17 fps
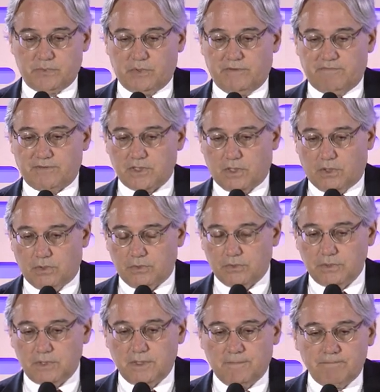we've
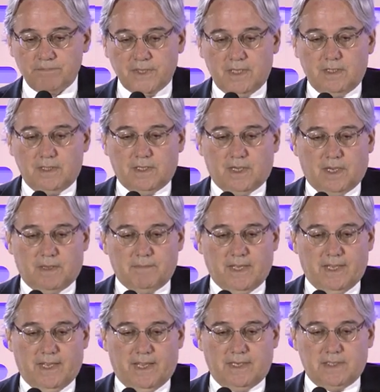told,
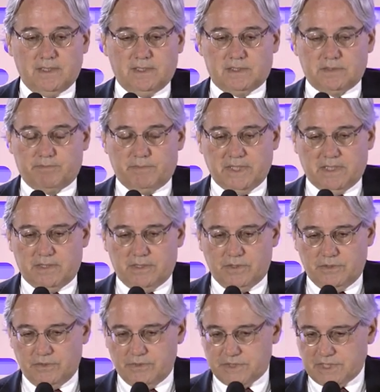and it's been in the
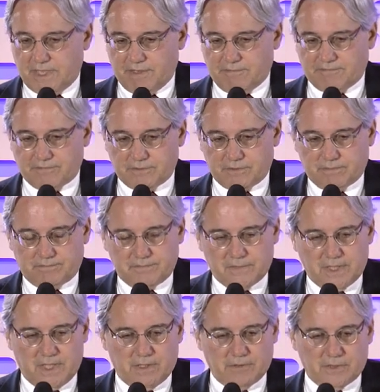news now for
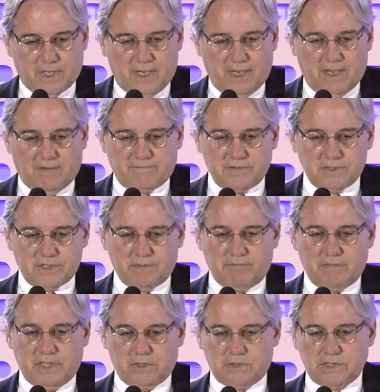a year and a half, is a
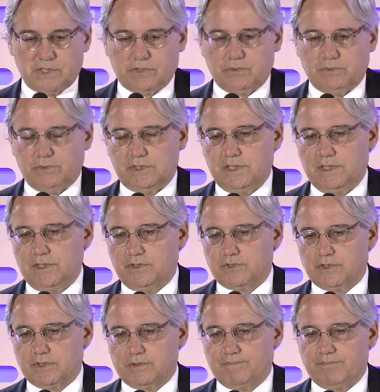middle school
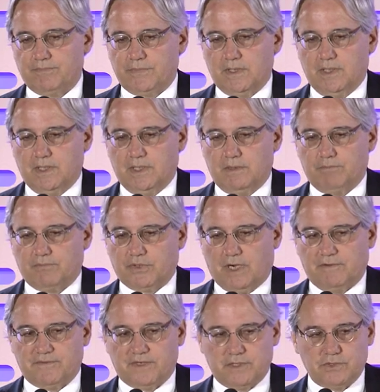teacher in
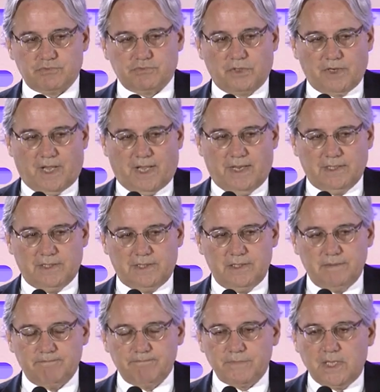Providence, Rhode
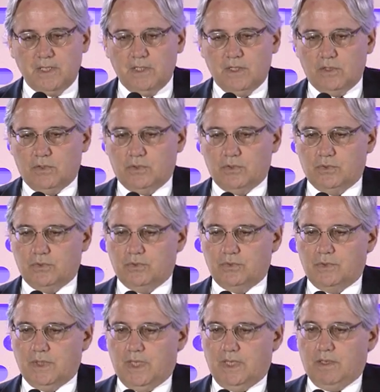Island, who
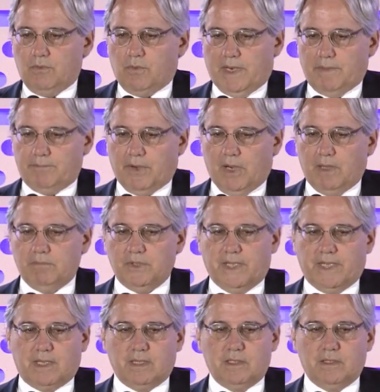went
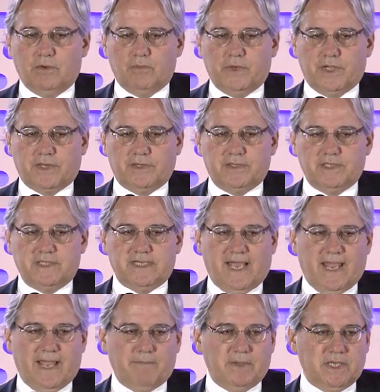public with the
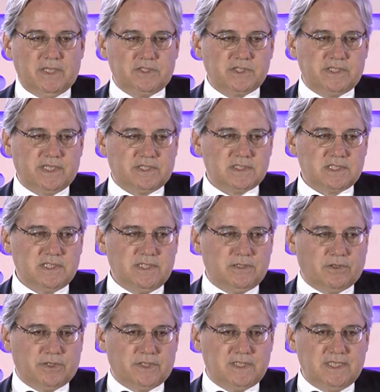damage that
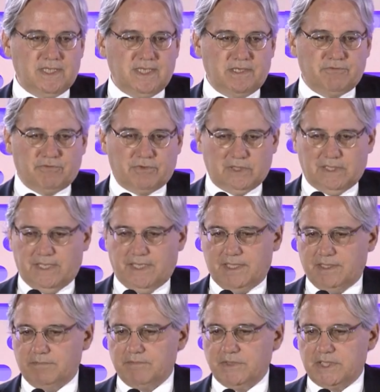
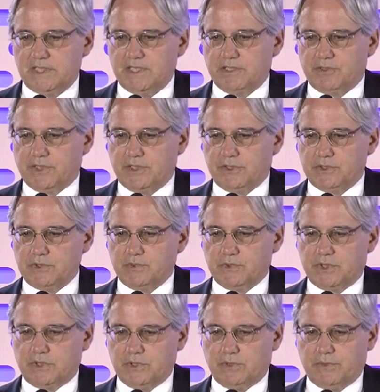CRT-related materials
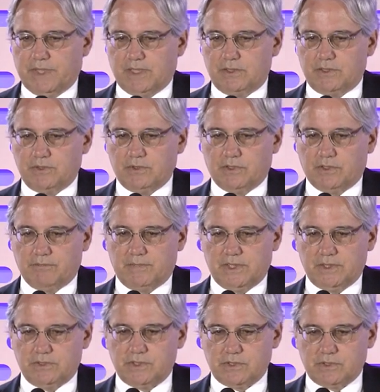were doing to her
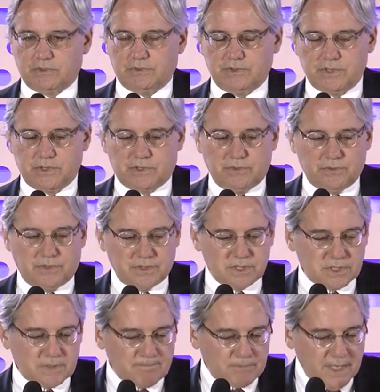middle school
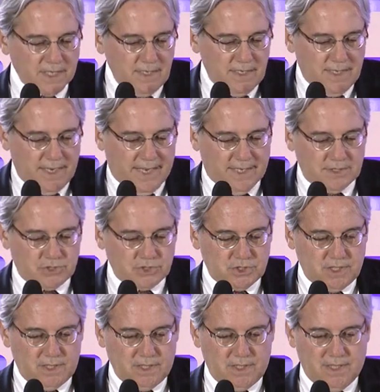students. And
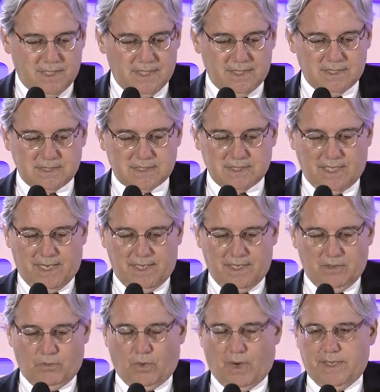she is
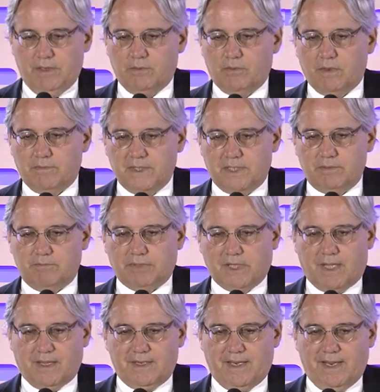a white woman,
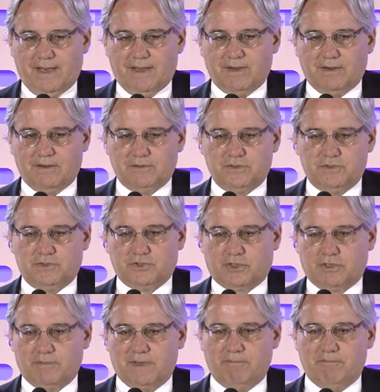blonde hair,
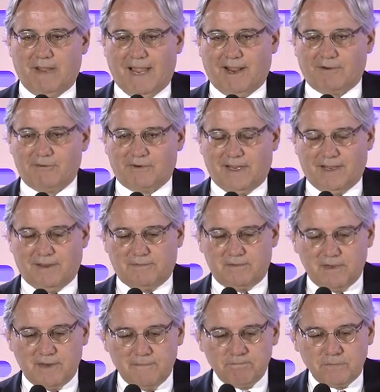German
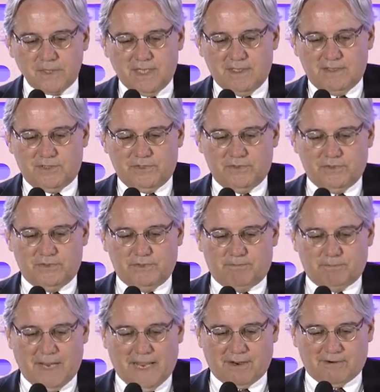background. To
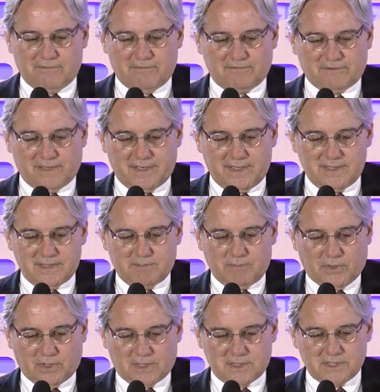paraphrase
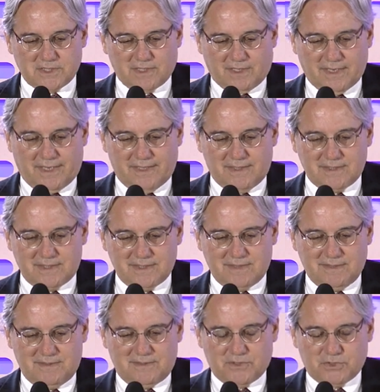Mark
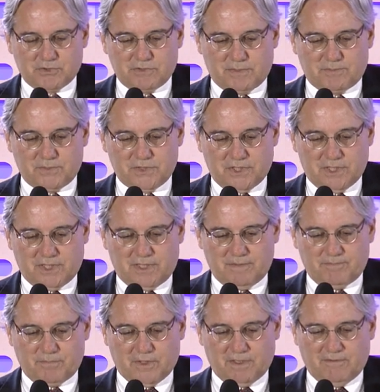Stein's
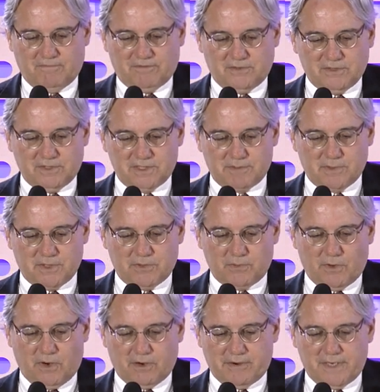description of Elizabeth
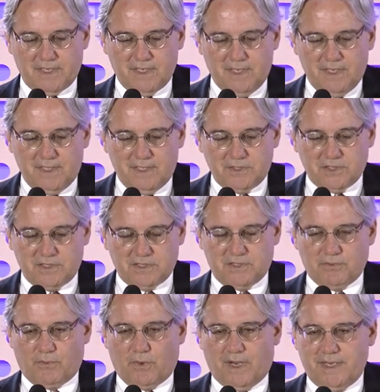Warren, she's
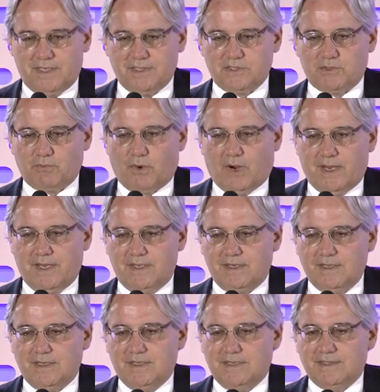the whitest white
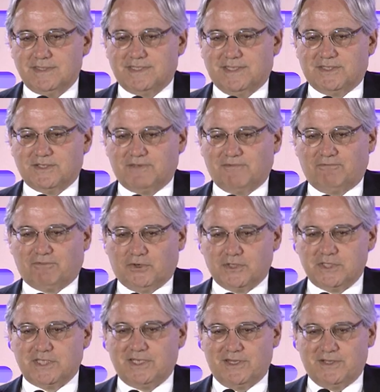since
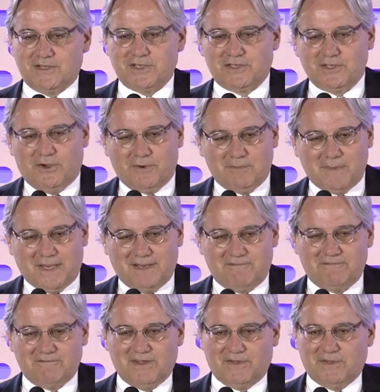Frosty the Snowman
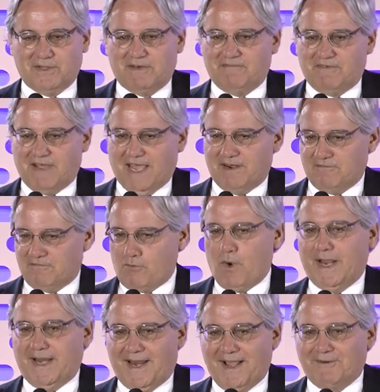fell in a vat of
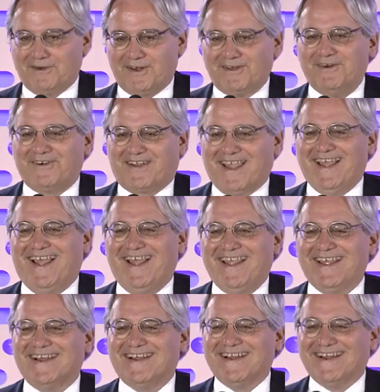whiteout, okay?